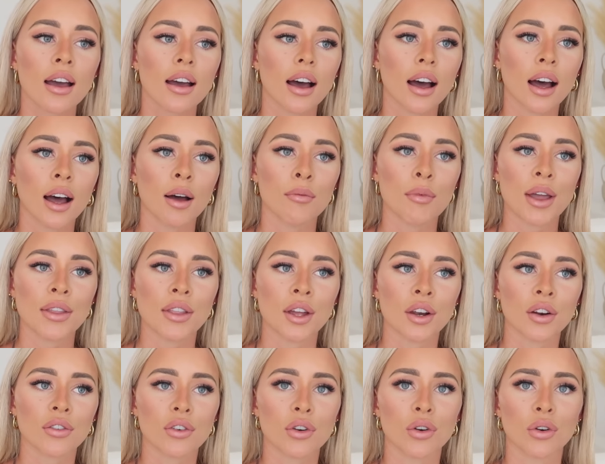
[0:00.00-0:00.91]
Um, and
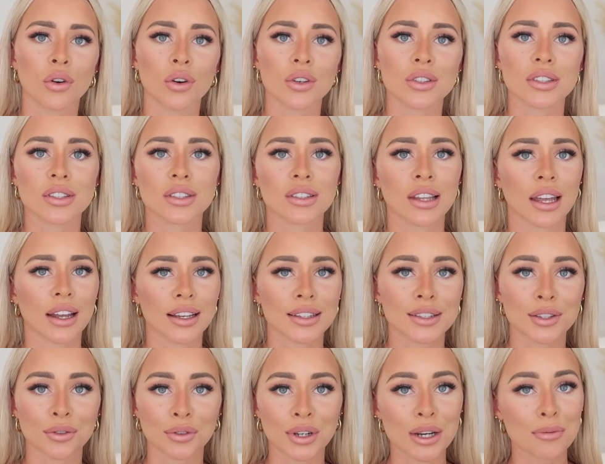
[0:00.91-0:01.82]
then of course, like I
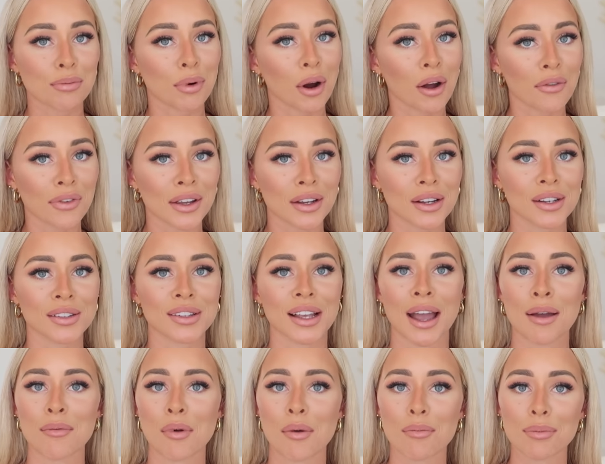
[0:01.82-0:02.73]
still need a profit because
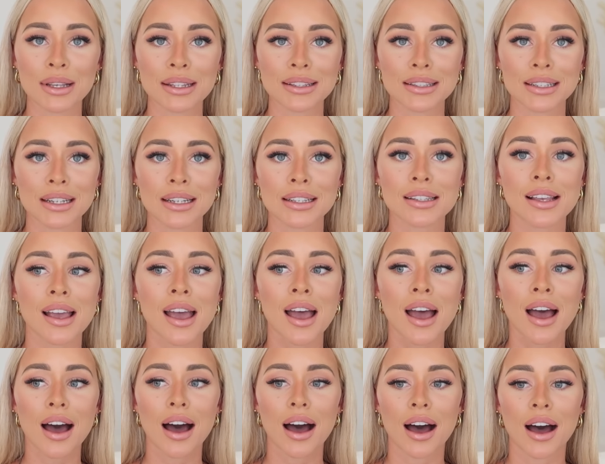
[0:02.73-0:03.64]
I am a business
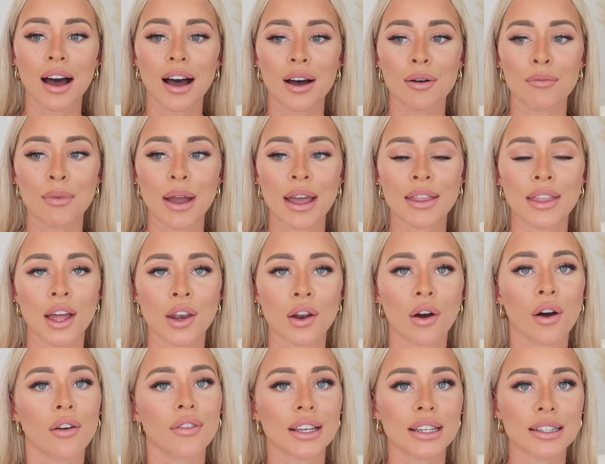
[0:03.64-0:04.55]
um, and then
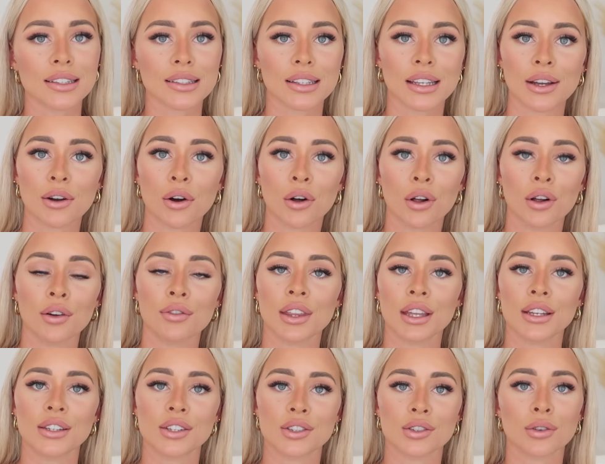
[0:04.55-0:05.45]
obviously all of
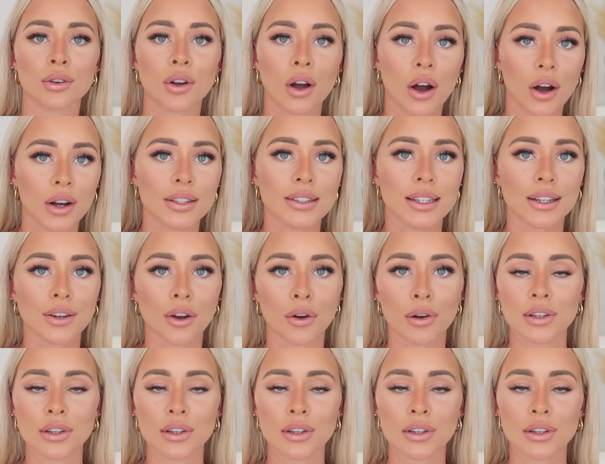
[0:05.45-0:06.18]
the additional costs that go